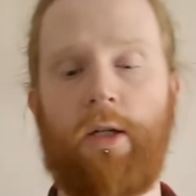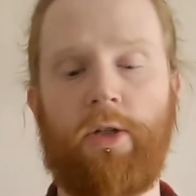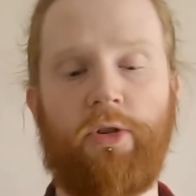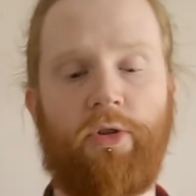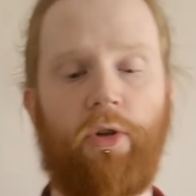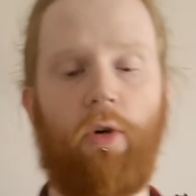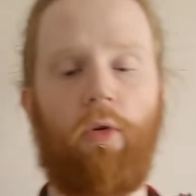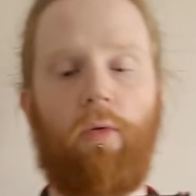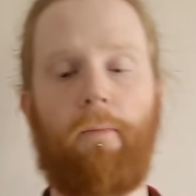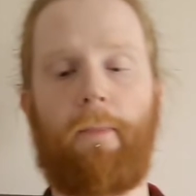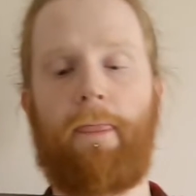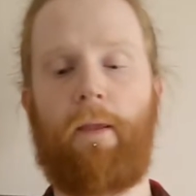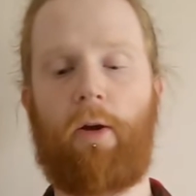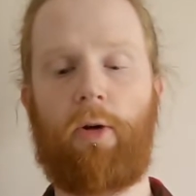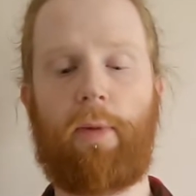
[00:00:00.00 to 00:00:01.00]
So
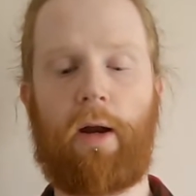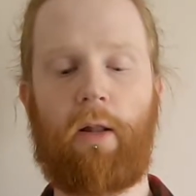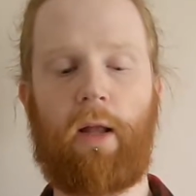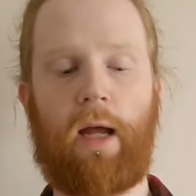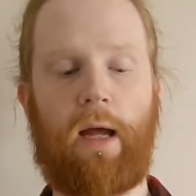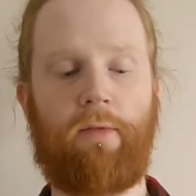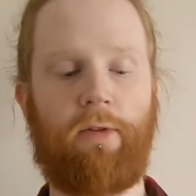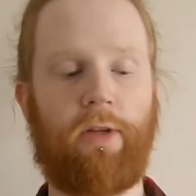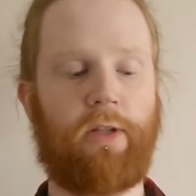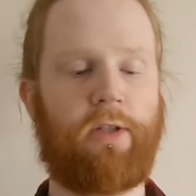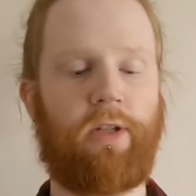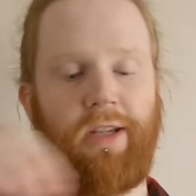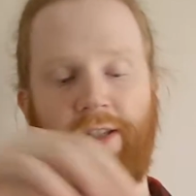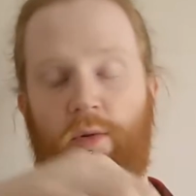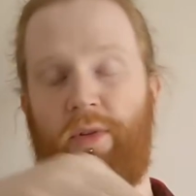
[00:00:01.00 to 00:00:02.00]
the outer barrel I have on
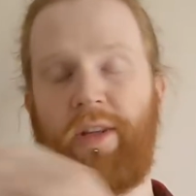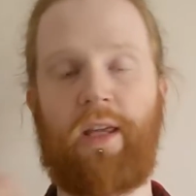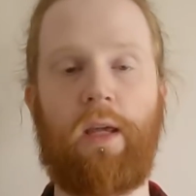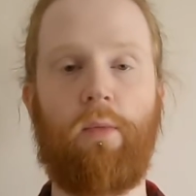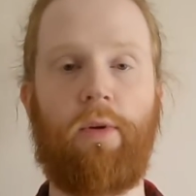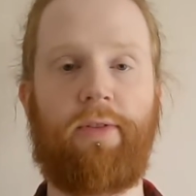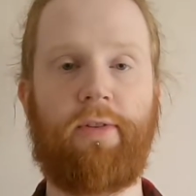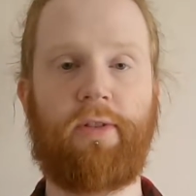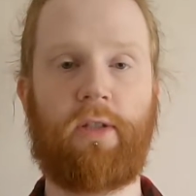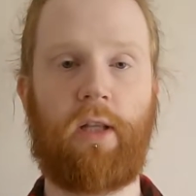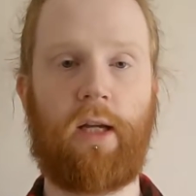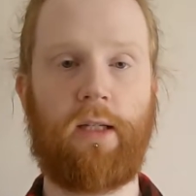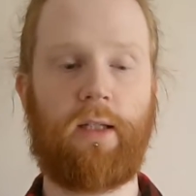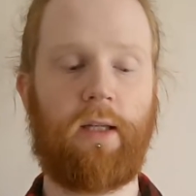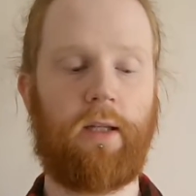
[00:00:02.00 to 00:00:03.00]
this is the one that came with the
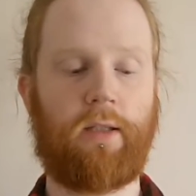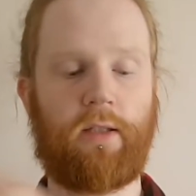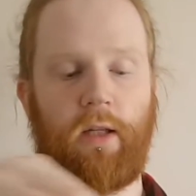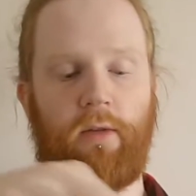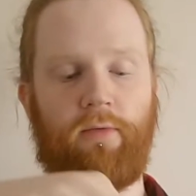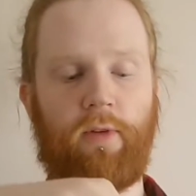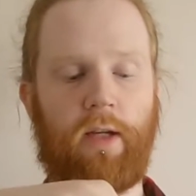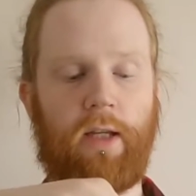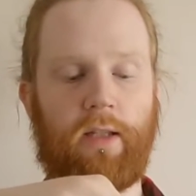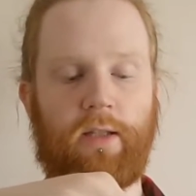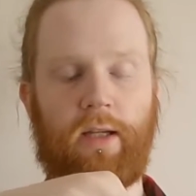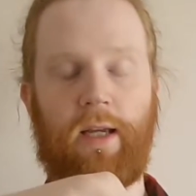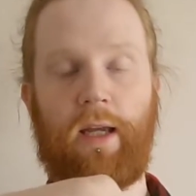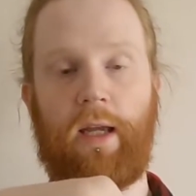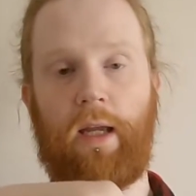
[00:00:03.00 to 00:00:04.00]
slide kit itself.
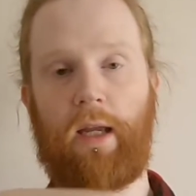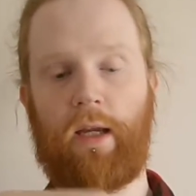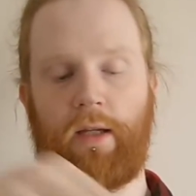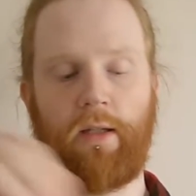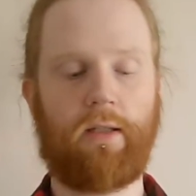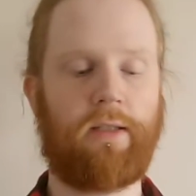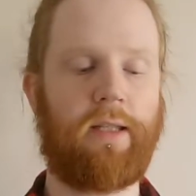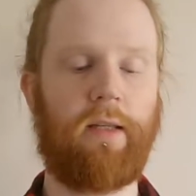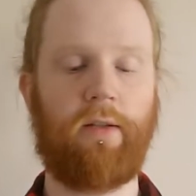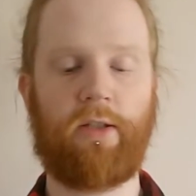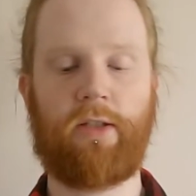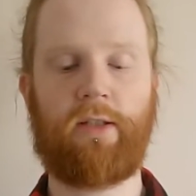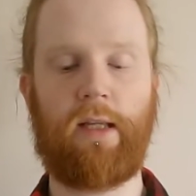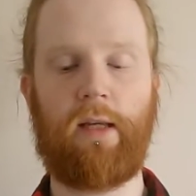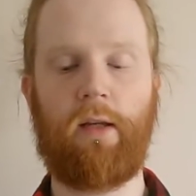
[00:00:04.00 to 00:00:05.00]
It's a stainless
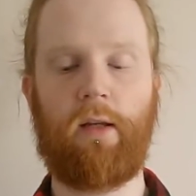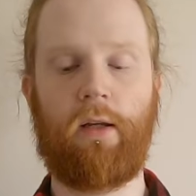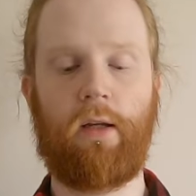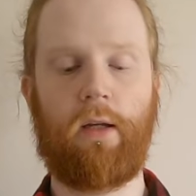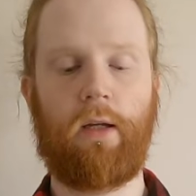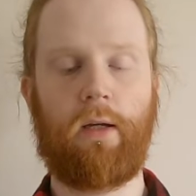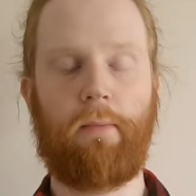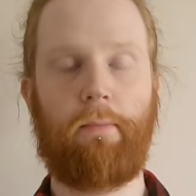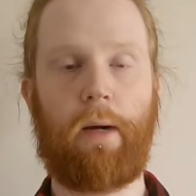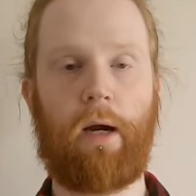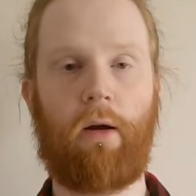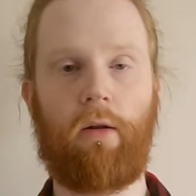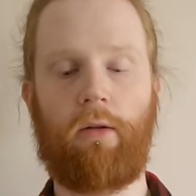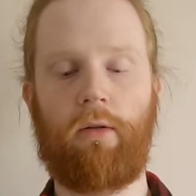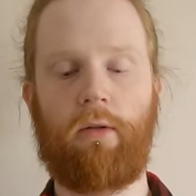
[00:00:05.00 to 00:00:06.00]
steel
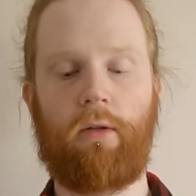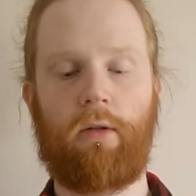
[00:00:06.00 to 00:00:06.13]
barrel.